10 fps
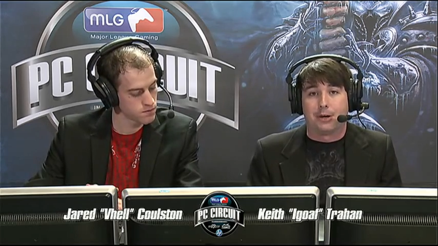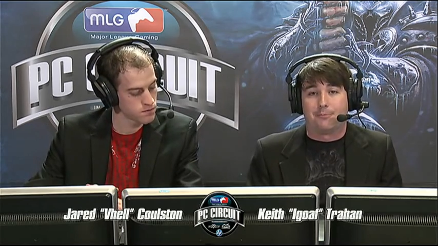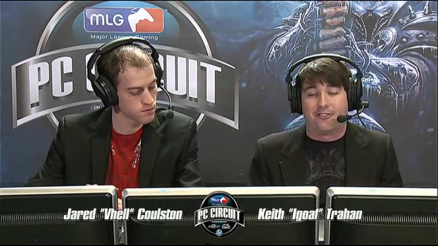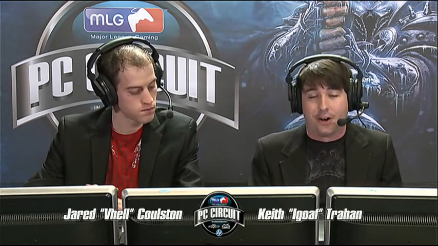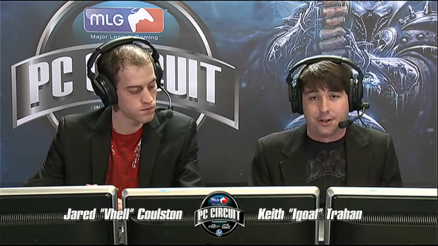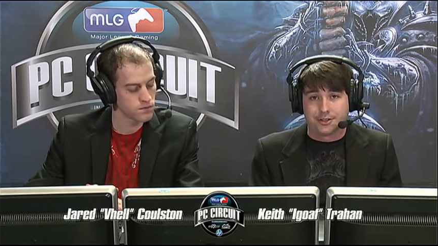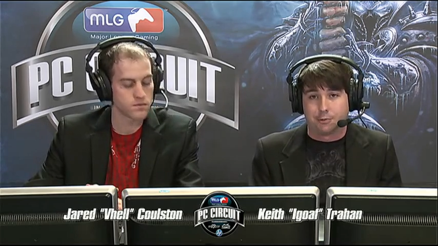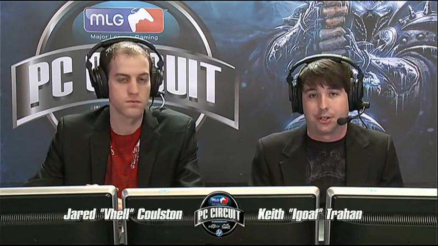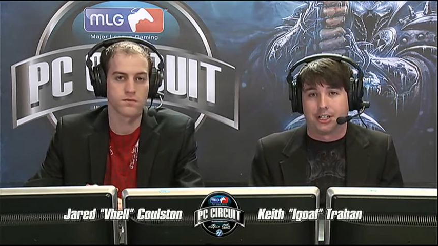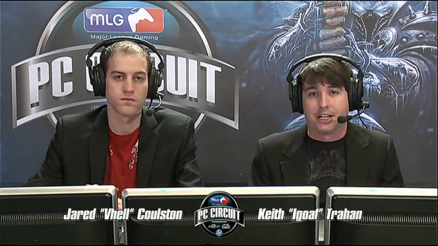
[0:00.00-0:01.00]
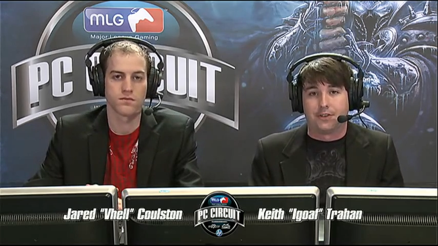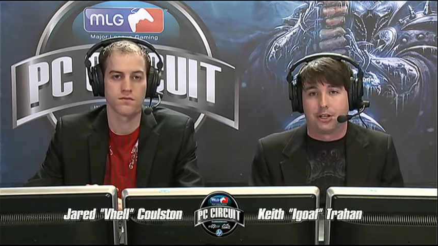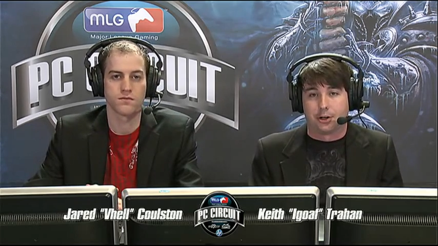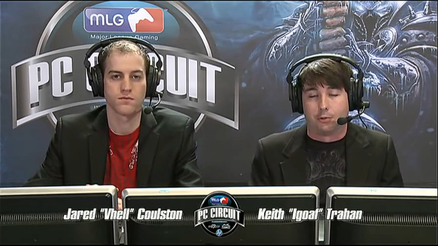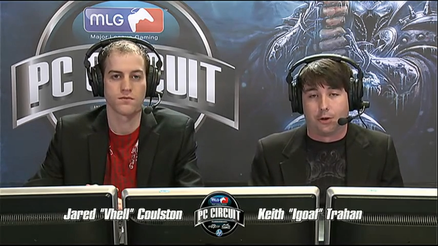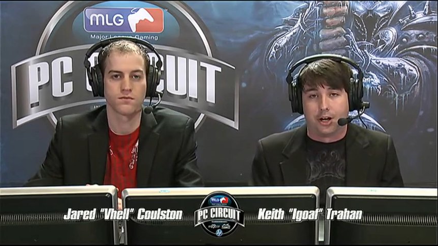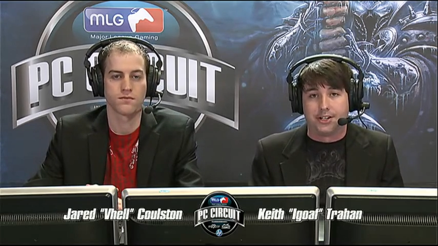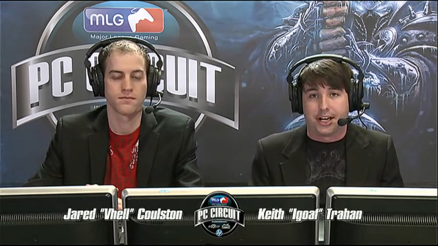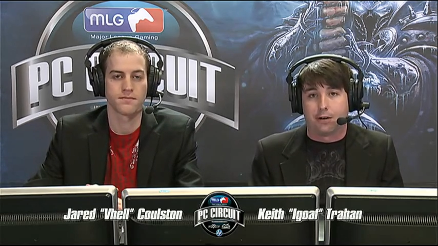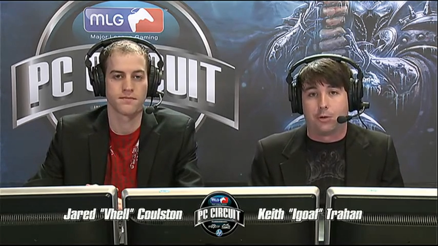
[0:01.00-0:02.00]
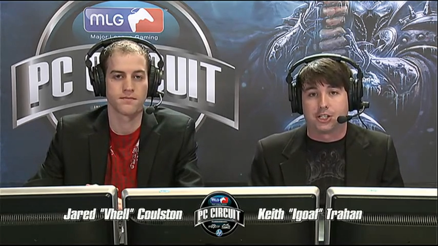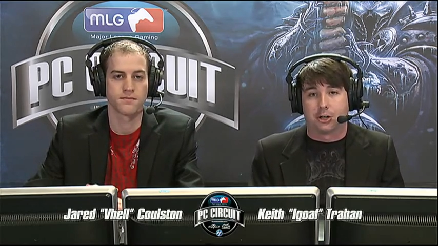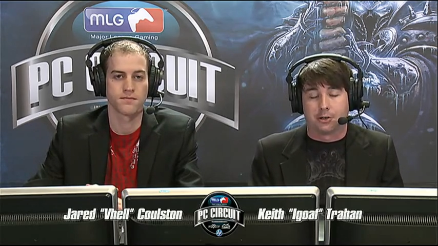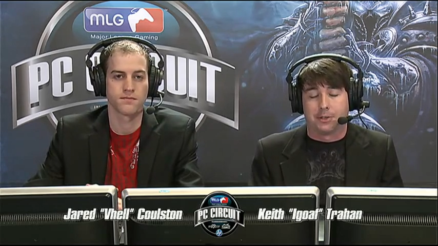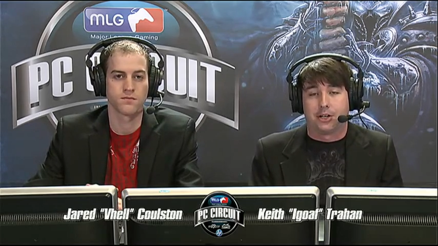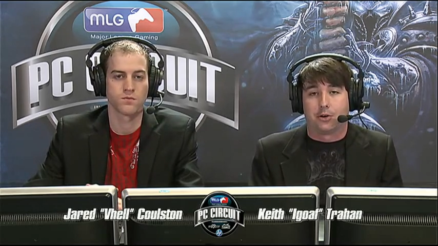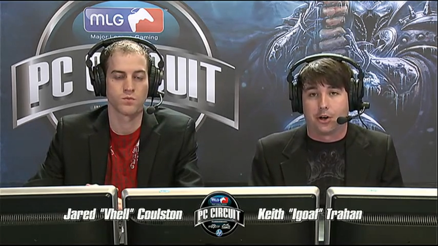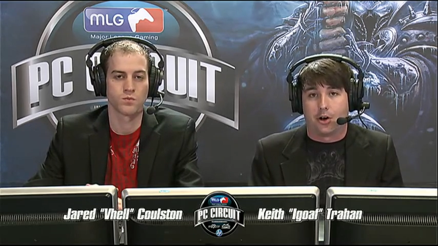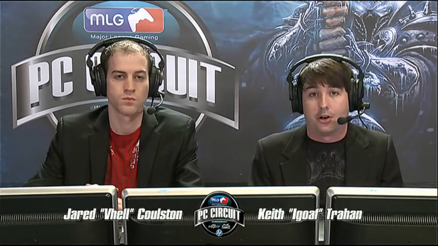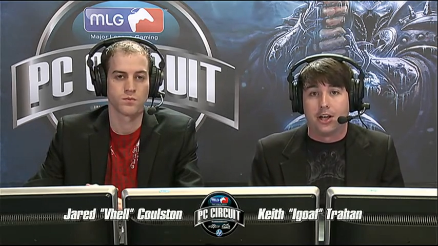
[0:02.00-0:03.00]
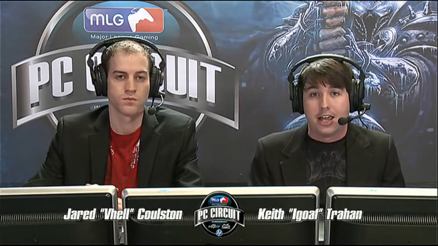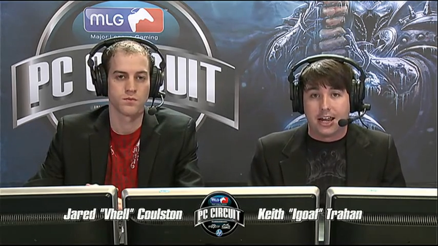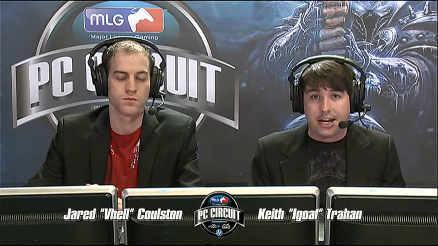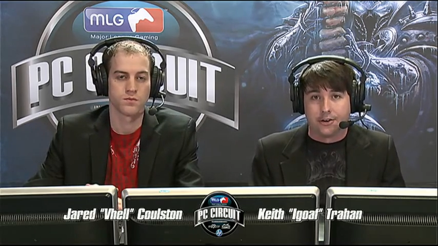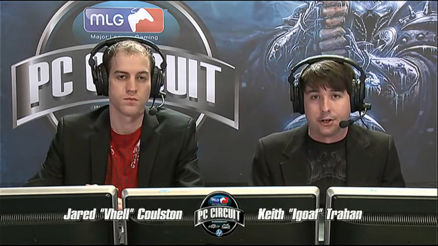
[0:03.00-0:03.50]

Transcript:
Speaker 1: But first, we're going to give you a little rundown of what's going to be going on here in